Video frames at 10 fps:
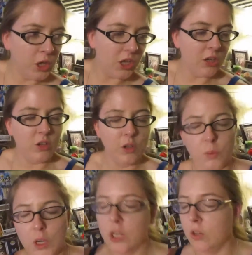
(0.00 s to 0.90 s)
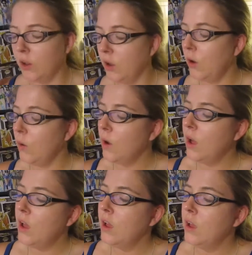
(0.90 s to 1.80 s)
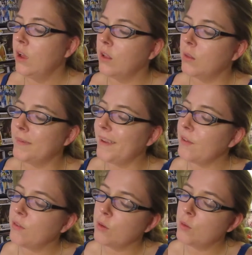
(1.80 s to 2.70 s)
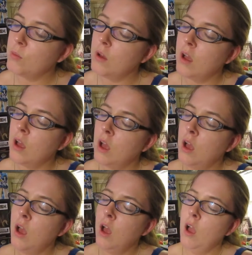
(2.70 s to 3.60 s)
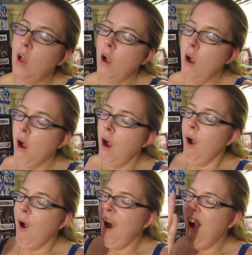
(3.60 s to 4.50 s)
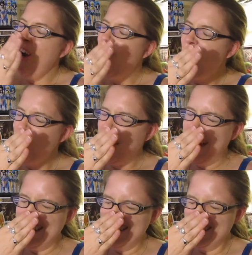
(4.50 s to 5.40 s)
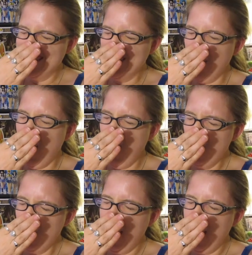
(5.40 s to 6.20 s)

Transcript: we shall do. We shall go to the bathroom where our face is off